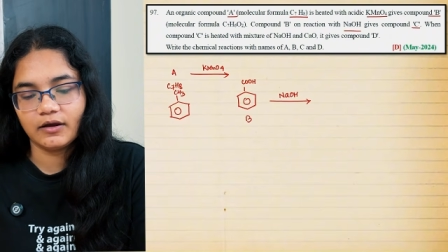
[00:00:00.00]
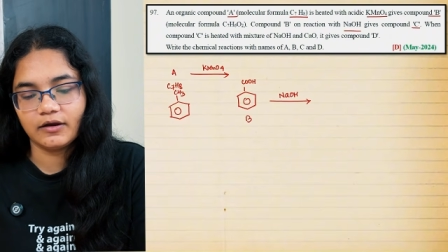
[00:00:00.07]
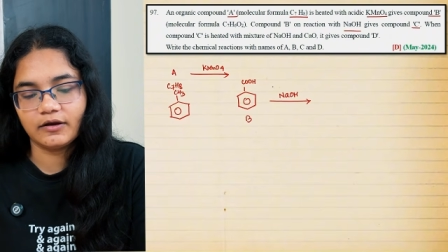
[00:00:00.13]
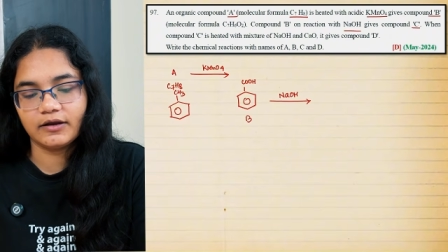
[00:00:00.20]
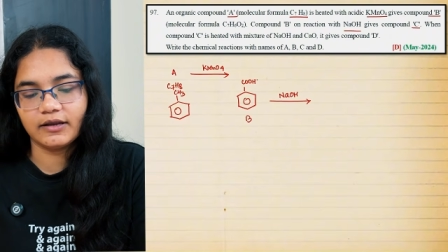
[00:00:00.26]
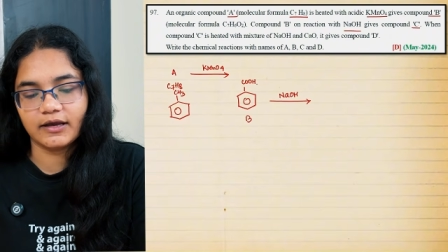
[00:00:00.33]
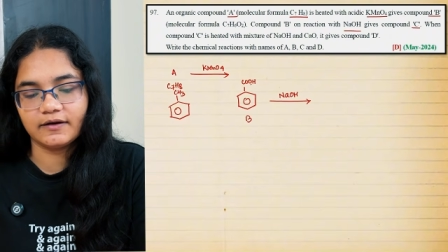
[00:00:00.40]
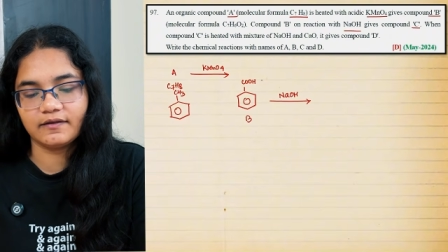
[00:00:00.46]

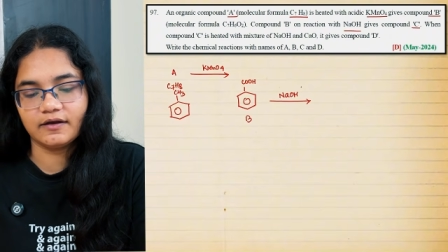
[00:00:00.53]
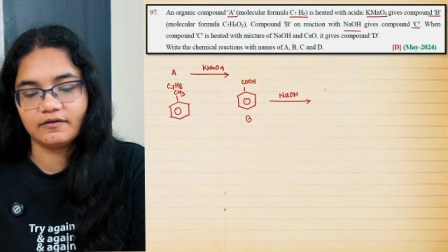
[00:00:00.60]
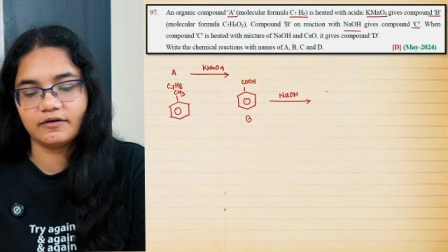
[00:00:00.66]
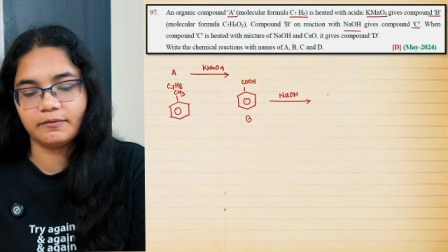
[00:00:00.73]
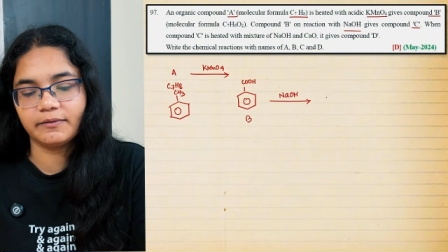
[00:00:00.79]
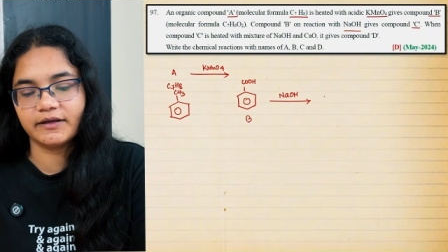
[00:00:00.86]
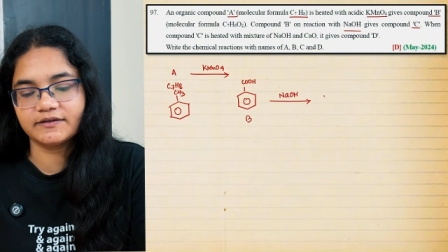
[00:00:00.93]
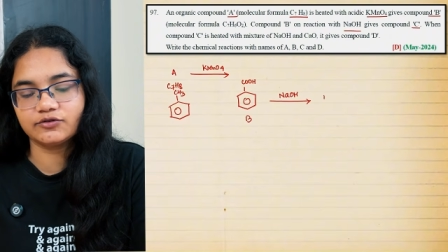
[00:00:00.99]
here there will
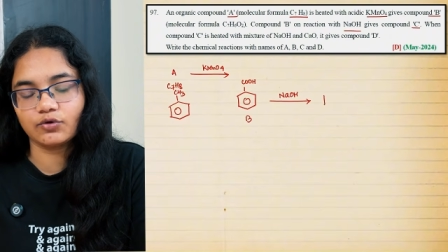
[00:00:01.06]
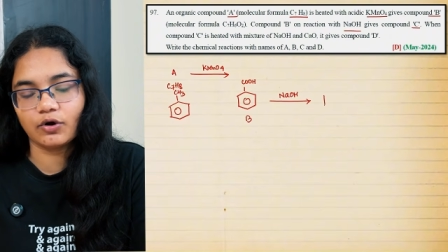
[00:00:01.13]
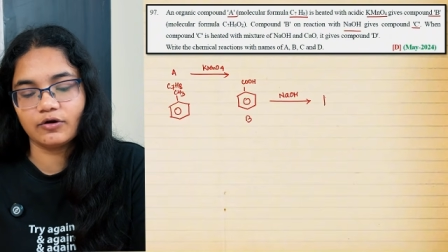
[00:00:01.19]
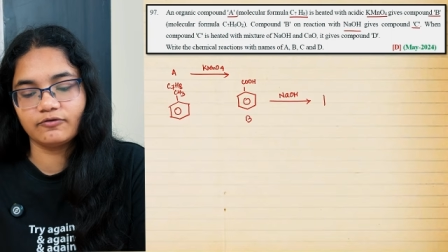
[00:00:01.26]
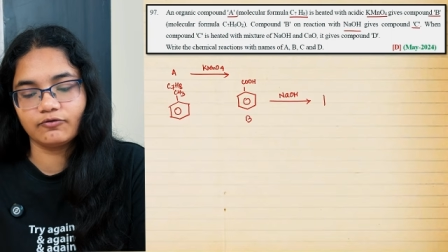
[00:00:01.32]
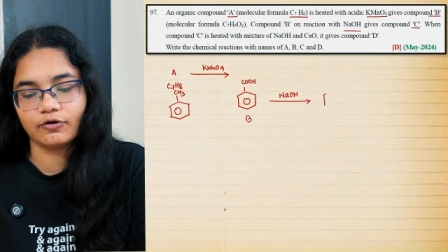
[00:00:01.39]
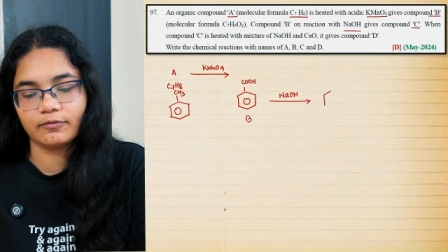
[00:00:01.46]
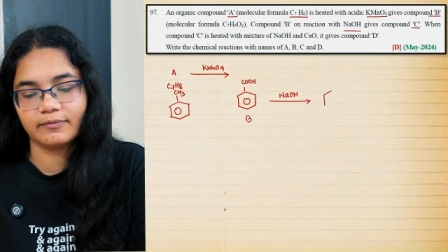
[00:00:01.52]
be a salt
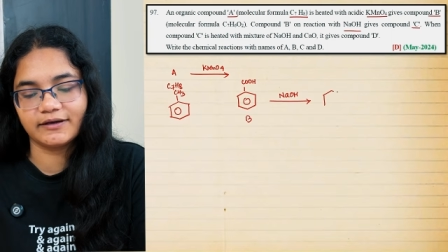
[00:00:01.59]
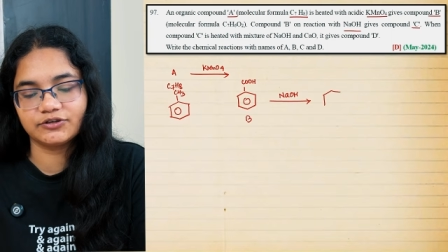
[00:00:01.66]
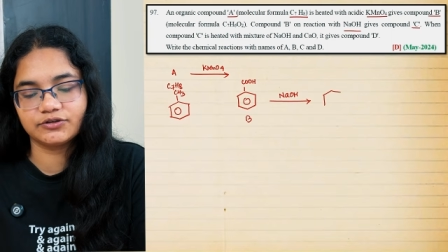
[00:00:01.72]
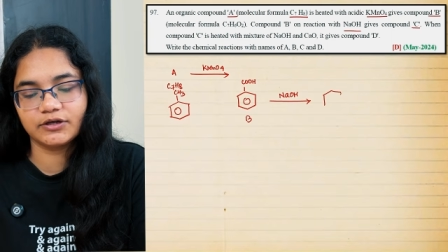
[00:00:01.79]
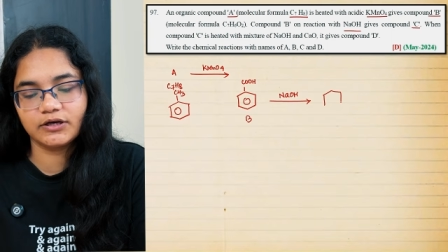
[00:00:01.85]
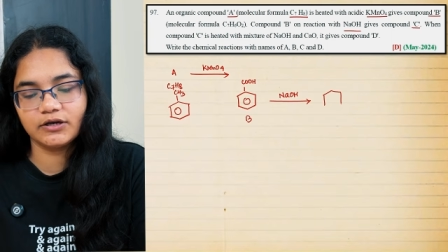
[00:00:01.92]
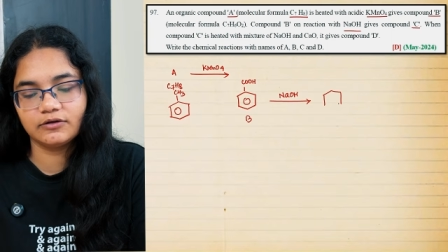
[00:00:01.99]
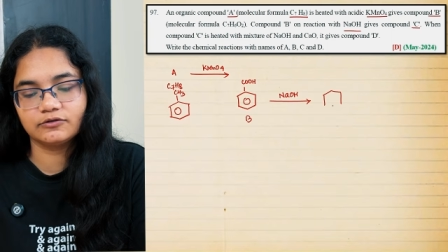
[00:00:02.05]

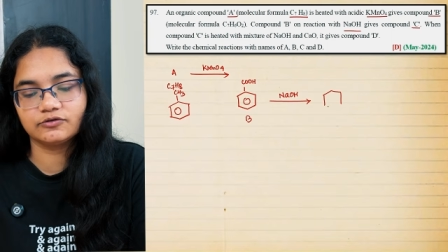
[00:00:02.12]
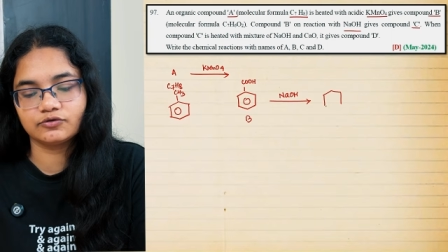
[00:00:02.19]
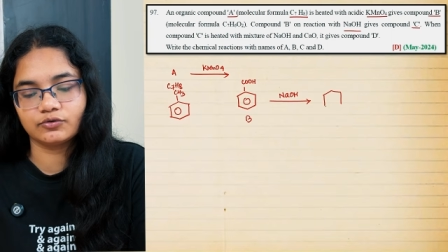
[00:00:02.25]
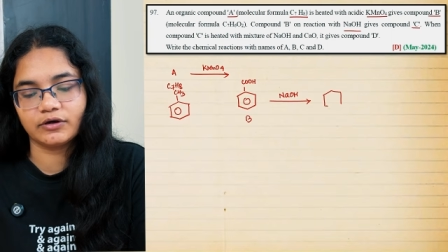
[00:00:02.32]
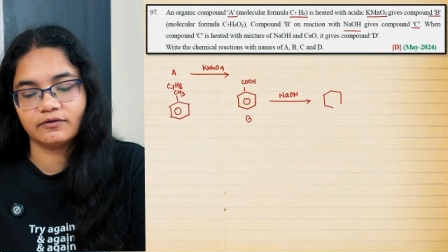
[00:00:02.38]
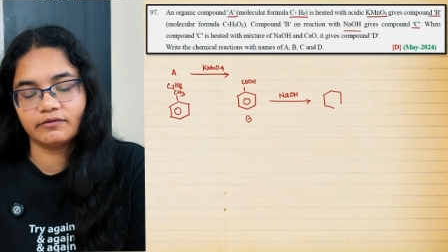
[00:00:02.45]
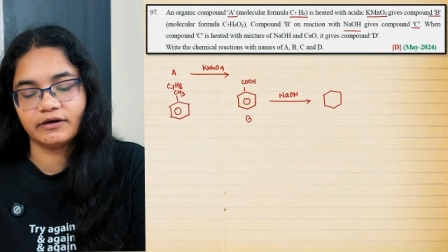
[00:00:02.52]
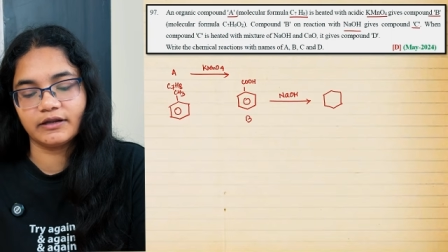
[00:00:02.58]
formation, so
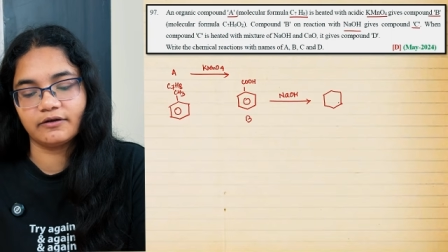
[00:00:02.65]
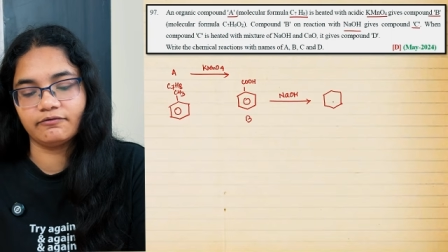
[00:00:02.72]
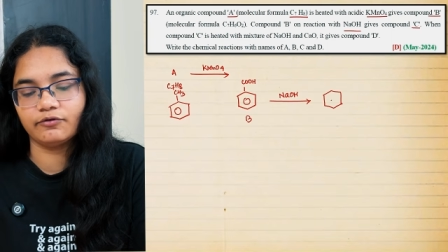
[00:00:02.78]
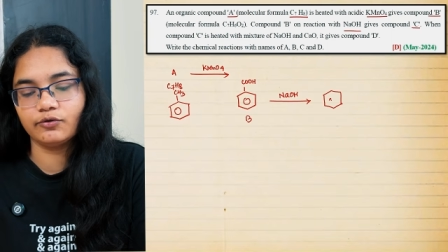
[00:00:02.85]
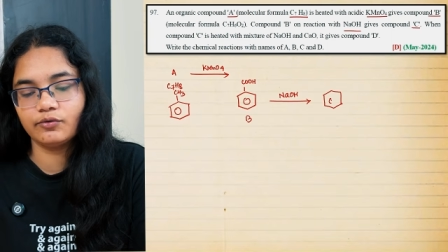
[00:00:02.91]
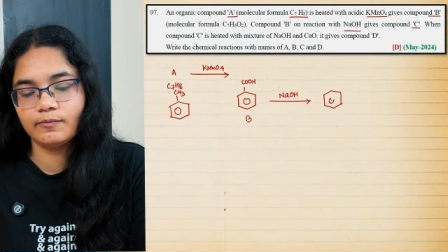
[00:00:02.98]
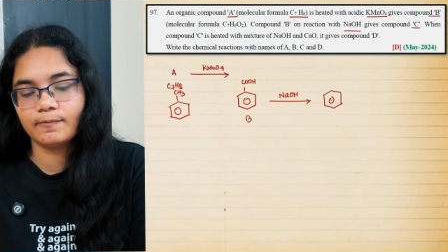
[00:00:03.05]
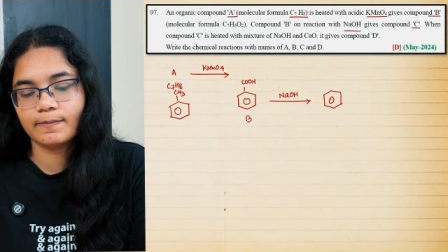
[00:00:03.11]
it will give you